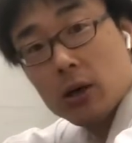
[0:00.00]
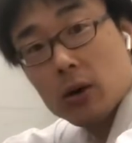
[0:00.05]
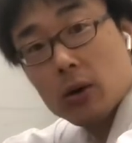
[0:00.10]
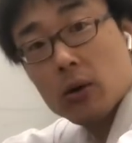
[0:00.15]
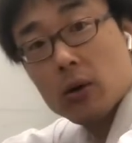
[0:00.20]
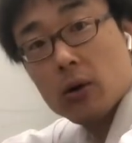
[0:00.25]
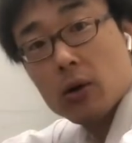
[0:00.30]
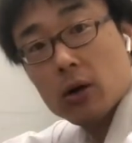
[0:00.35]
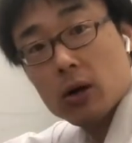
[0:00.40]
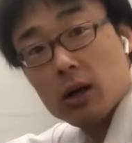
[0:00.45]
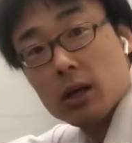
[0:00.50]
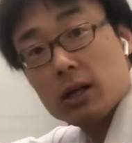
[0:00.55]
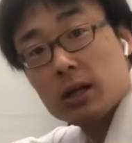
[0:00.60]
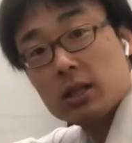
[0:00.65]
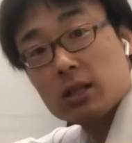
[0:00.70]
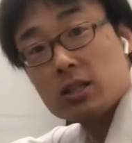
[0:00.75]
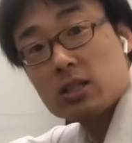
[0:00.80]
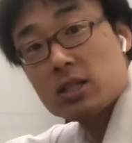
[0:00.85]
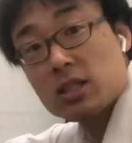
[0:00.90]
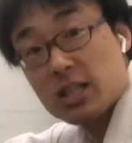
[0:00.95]
or
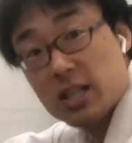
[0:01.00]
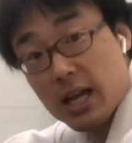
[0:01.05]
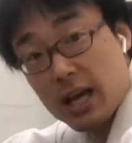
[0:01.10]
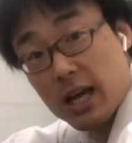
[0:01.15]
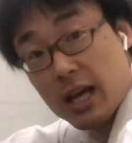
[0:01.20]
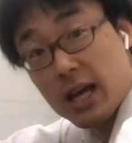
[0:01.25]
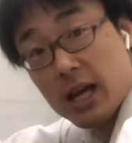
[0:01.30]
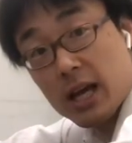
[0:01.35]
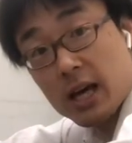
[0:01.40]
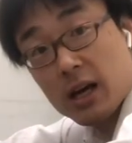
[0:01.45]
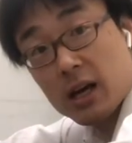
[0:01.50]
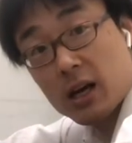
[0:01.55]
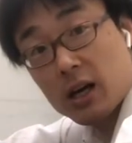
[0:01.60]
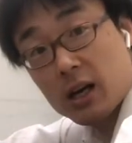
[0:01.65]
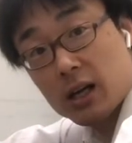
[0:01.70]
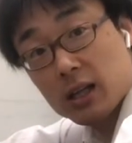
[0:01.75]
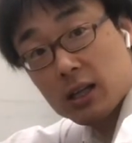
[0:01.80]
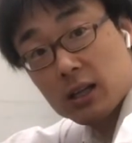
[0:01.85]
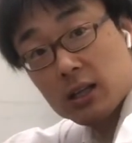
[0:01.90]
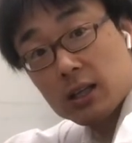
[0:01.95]
chair
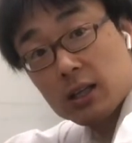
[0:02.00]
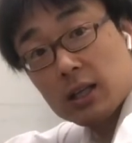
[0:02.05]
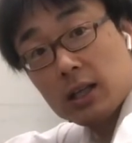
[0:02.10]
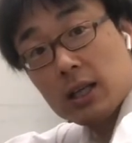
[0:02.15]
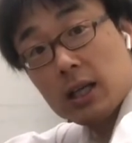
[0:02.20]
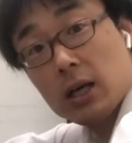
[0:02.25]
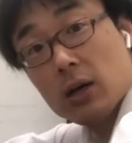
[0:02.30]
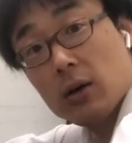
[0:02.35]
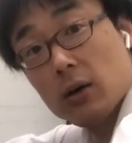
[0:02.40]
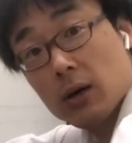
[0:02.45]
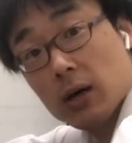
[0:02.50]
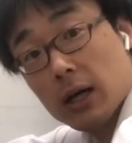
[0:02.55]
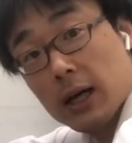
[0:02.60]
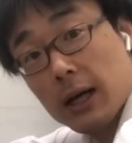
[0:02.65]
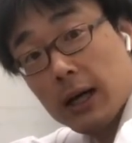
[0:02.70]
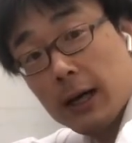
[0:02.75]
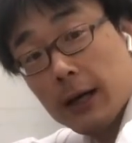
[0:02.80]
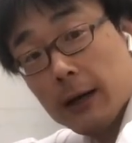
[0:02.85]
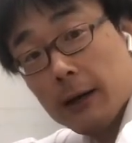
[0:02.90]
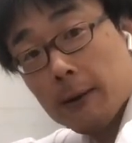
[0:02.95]

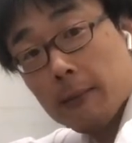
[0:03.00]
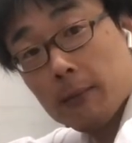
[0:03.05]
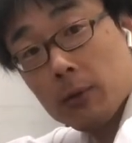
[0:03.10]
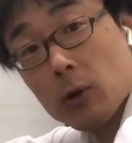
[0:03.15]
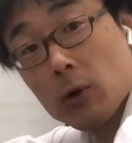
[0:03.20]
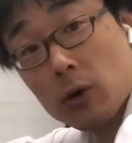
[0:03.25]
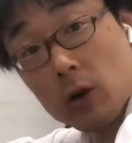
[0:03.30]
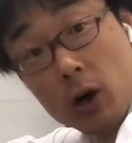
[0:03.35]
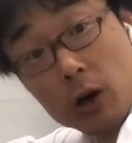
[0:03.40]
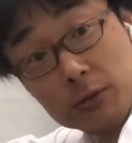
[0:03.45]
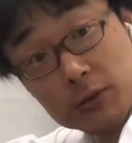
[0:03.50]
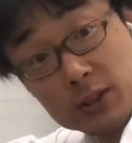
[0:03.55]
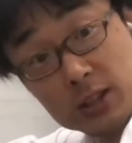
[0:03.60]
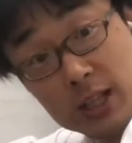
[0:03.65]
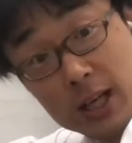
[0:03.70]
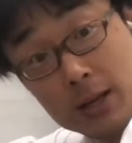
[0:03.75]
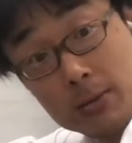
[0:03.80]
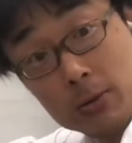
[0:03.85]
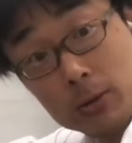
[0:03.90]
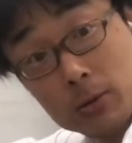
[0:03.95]
um, or coffee
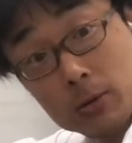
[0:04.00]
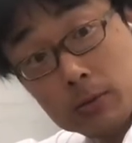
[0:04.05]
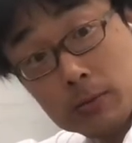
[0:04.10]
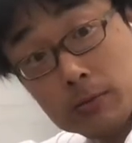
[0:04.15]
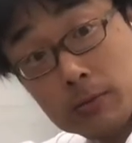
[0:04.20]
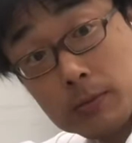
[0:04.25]
table.